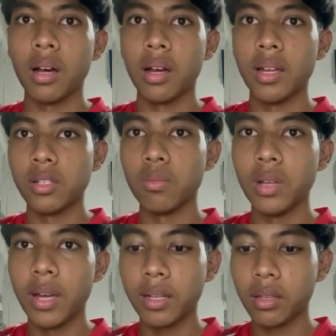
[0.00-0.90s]
has to be
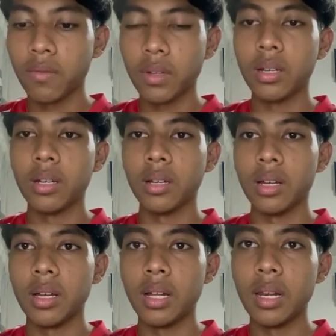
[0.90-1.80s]
active in
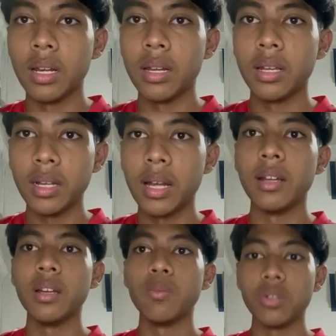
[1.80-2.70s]
their
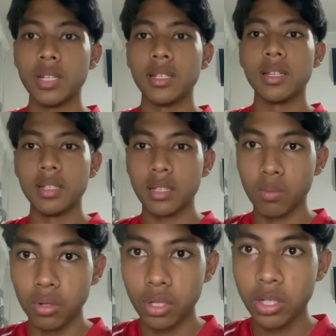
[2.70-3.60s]
learning process in this
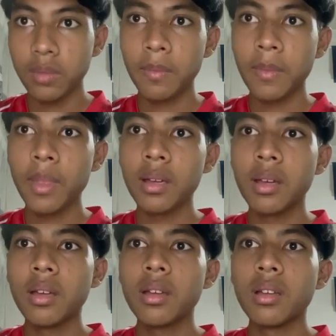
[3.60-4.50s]
approach.
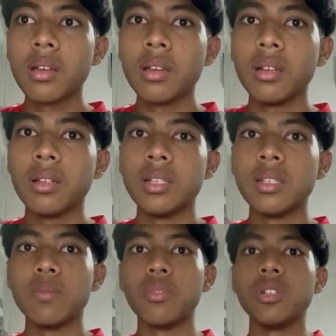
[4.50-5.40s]
This
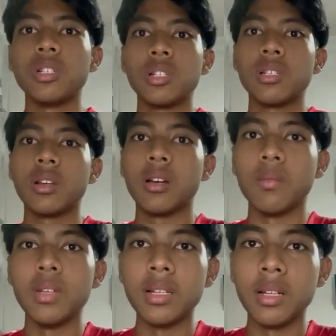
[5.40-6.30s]
approach
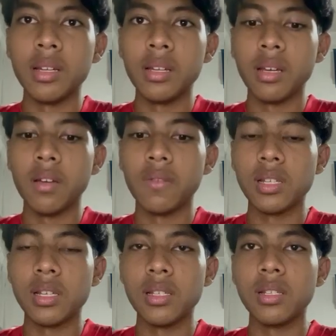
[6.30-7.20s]
basically
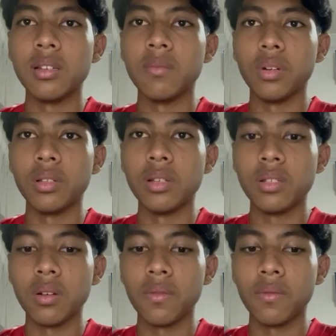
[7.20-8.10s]
emphasizes the importance
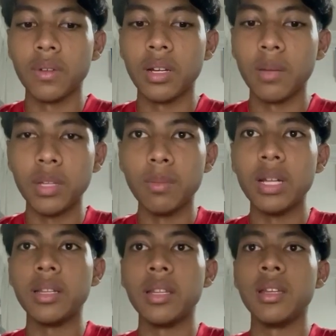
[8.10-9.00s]
of
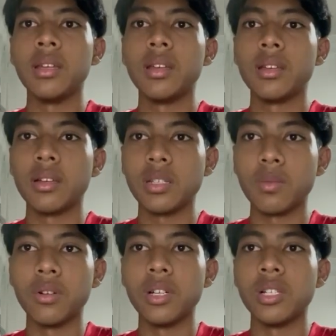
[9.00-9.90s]
adaptability,
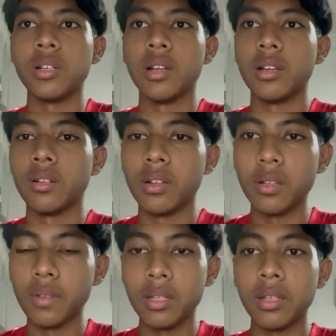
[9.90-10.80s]
exploration, and
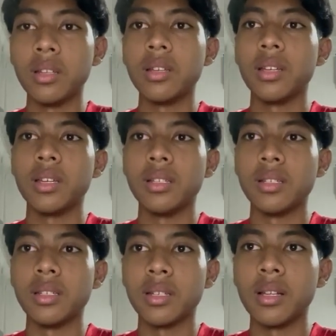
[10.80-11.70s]
creativity in
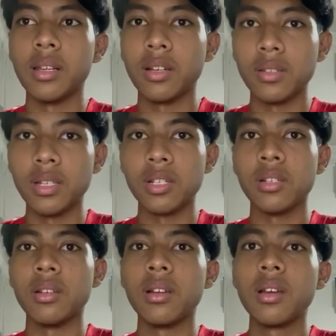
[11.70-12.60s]
skill acquisition.